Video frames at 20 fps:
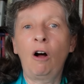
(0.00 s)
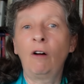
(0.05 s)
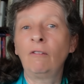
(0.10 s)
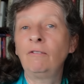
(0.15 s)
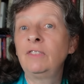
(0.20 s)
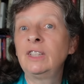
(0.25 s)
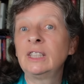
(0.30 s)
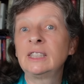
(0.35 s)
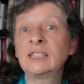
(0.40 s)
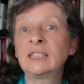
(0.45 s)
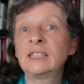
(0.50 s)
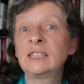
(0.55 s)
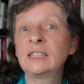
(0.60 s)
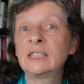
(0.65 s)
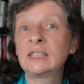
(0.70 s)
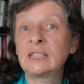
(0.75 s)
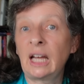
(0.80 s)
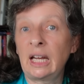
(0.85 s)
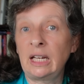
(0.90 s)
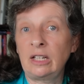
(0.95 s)
of the
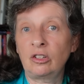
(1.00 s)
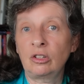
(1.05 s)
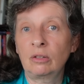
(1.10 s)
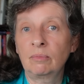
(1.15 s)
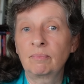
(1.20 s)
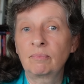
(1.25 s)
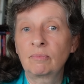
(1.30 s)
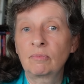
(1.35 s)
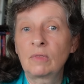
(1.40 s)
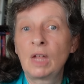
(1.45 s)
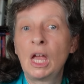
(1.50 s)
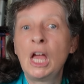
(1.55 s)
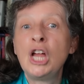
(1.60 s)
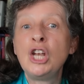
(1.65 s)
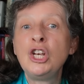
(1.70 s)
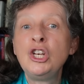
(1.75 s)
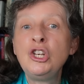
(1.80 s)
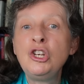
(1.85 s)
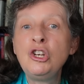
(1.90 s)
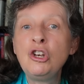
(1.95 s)
state,
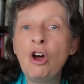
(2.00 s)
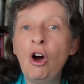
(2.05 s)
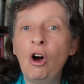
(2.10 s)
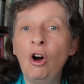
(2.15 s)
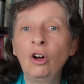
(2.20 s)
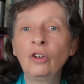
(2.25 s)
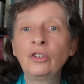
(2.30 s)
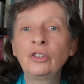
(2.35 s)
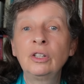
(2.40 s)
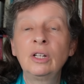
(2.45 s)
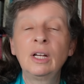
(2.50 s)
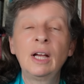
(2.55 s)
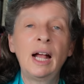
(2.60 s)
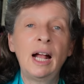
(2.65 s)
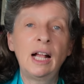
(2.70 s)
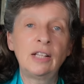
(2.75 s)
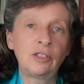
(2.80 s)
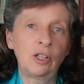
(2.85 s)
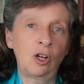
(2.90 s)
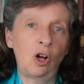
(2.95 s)
not as a